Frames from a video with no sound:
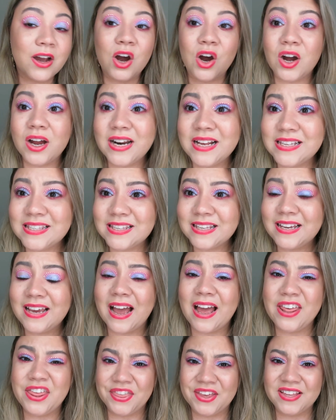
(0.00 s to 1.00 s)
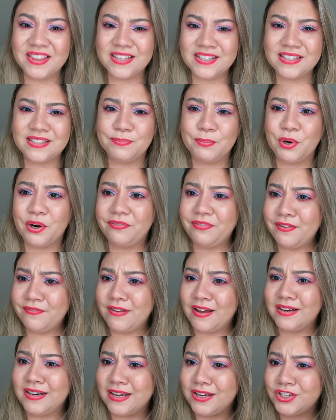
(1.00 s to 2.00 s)
honestly, I think this Morphe
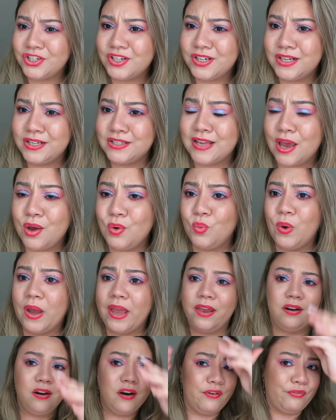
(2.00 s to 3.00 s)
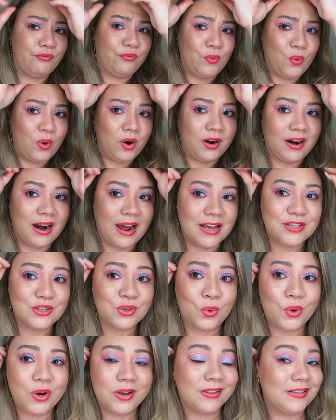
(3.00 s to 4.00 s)
foundation is a win for us
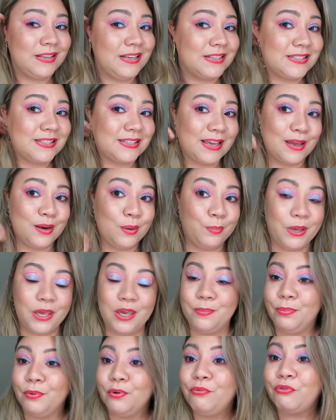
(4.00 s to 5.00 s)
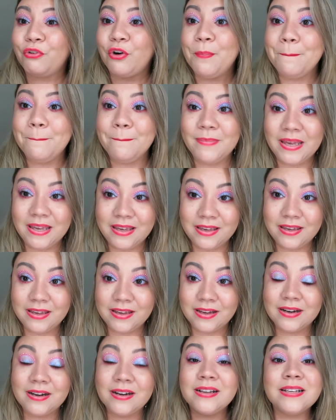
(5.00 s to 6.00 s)
oily skin people. For
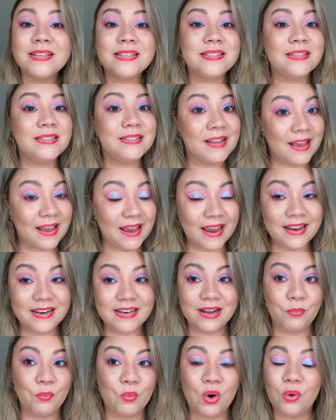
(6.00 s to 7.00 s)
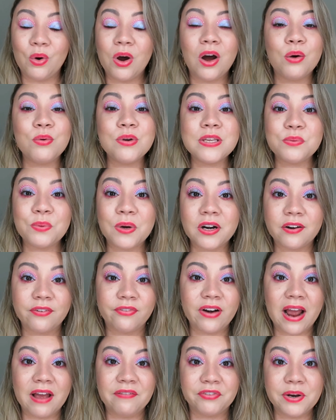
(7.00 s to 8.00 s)
me, it won't always work
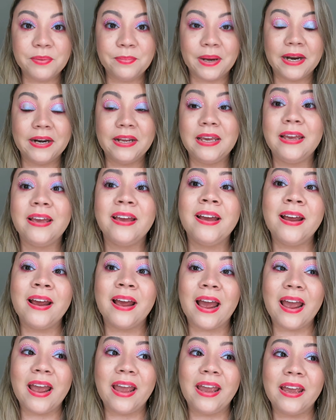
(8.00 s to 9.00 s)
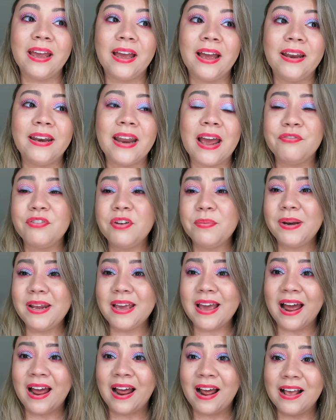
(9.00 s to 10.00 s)
for everybody, and
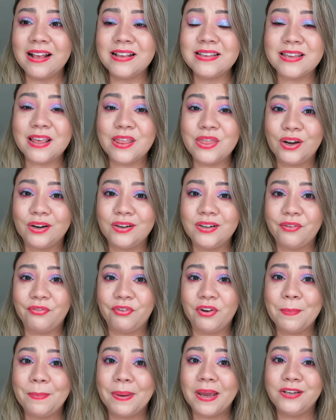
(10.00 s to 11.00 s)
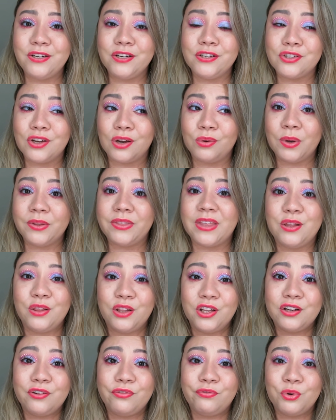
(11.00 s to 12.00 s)
everybody has their different opinions on what they
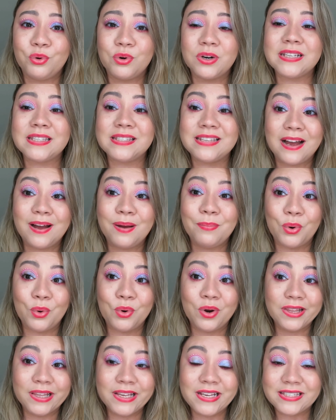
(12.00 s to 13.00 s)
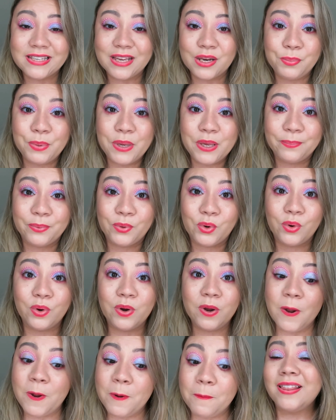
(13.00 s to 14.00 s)
look for. Some oily skin
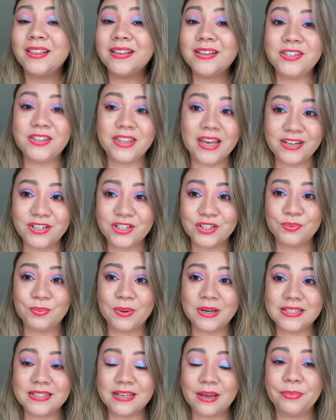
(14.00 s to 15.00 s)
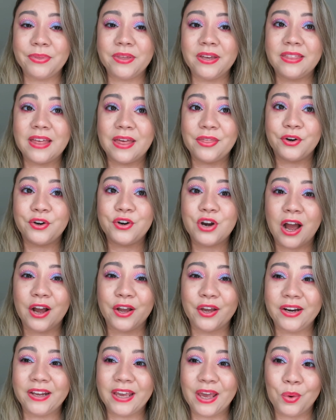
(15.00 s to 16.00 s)
people, they just want something that they're
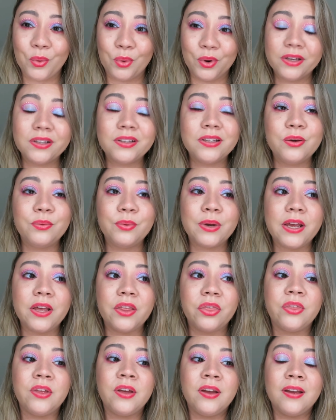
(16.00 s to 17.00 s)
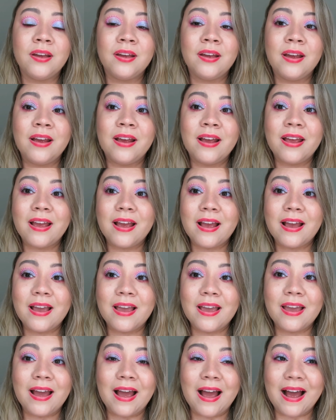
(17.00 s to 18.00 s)
not going to get oily with.
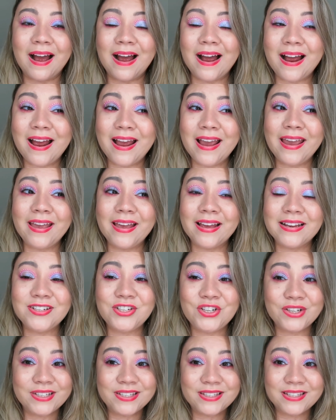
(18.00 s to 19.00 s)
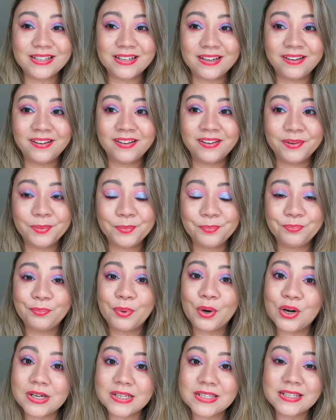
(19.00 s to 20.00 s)
I just
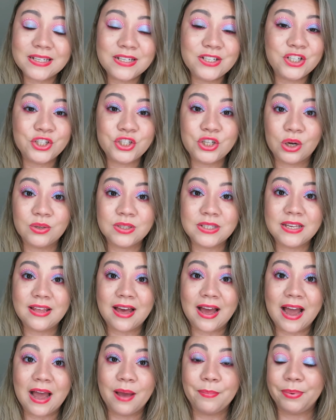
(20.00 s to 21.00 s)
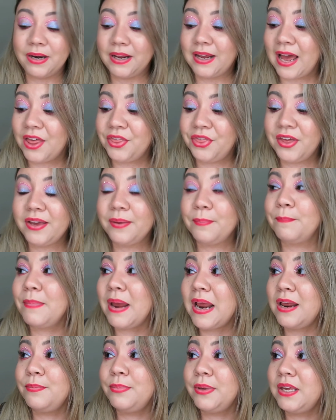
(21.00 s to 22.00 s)
personally just don't see that happening. I think
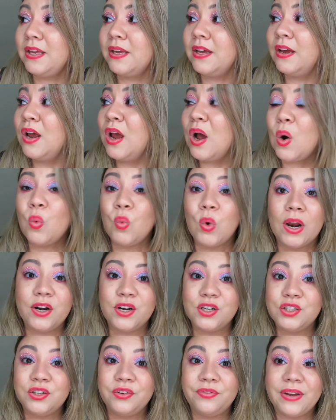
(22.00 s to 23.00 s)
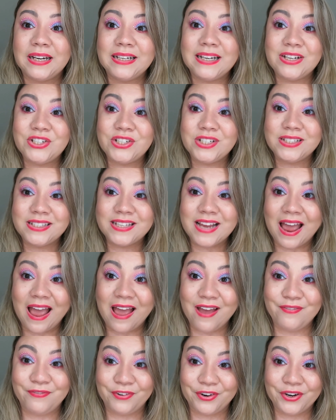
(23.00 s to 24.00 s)
maybe 1 or 2 foundations
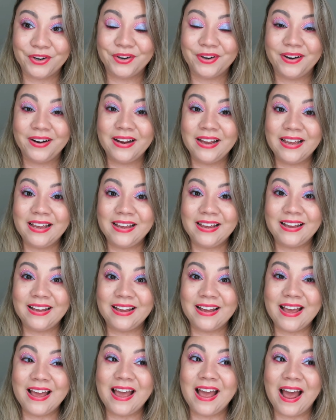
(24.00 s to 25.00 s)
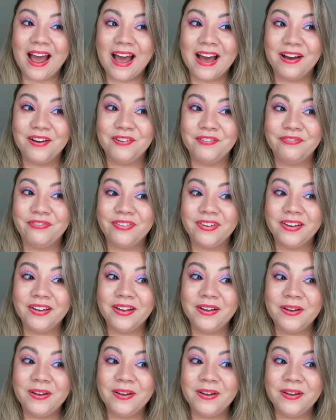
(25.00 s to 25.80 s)
ever have